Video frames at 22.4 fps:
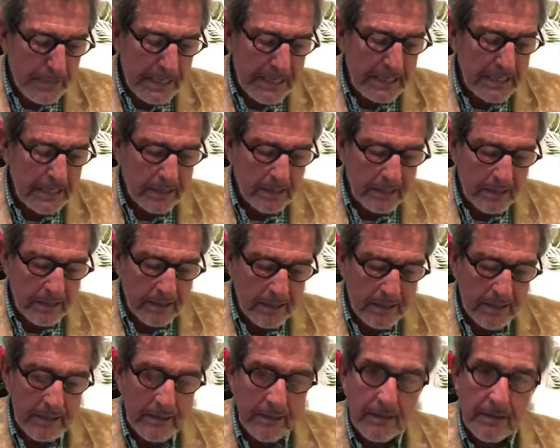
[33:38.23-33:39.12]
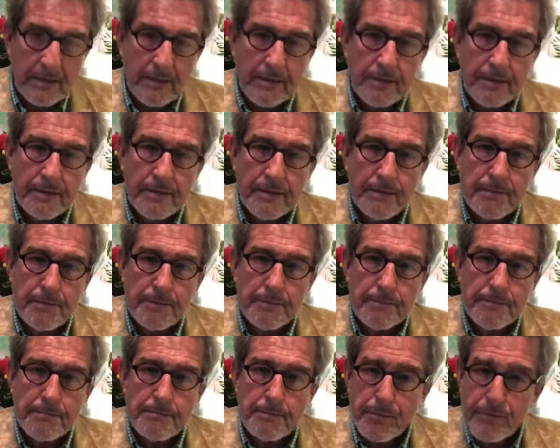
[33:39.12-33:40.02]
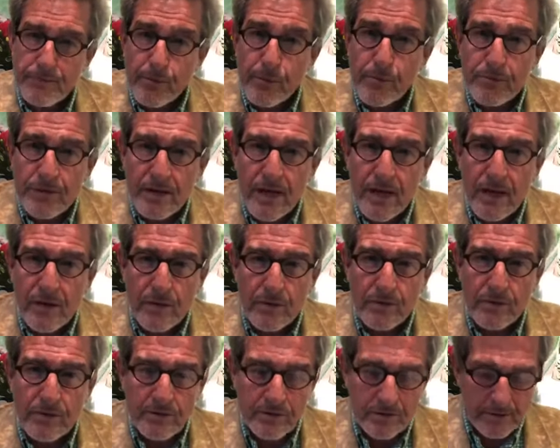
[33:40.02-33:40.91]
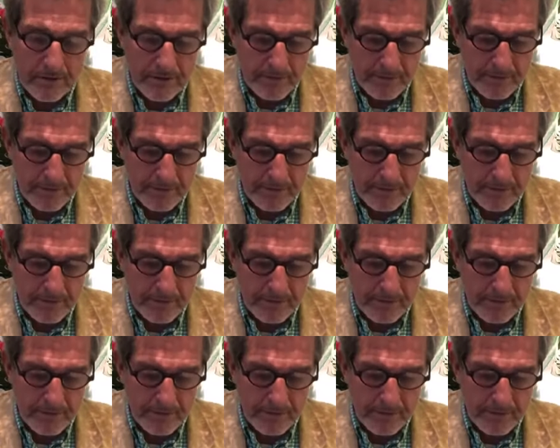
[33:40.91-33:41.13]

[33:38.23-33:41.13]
be before now.